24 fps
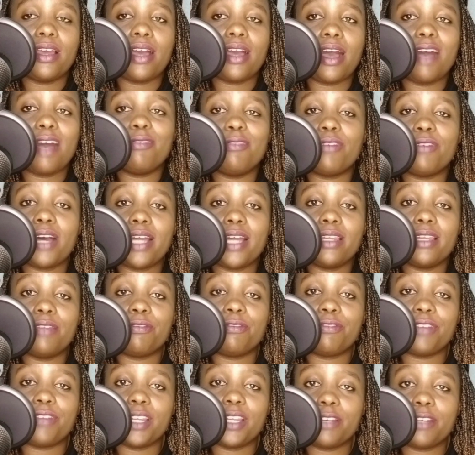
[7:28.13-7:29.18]
I've had
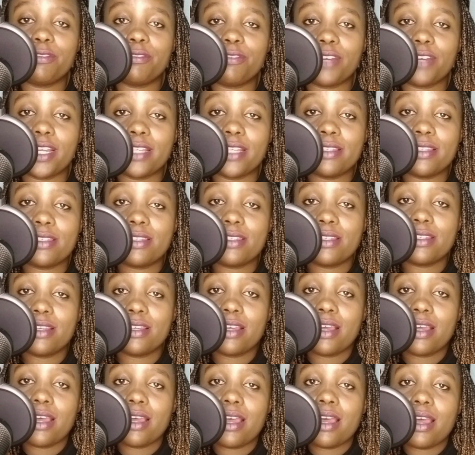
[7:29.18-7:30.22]
fake friends.
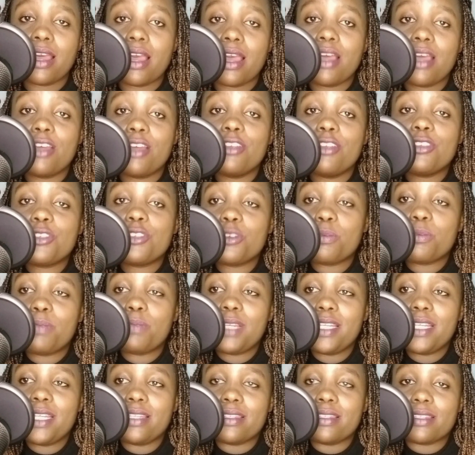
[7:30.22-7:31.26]
So
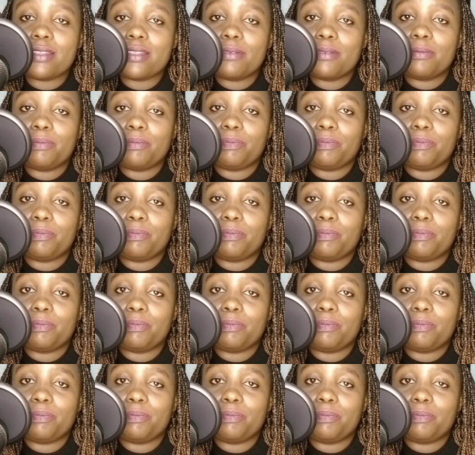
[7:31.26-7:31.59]
please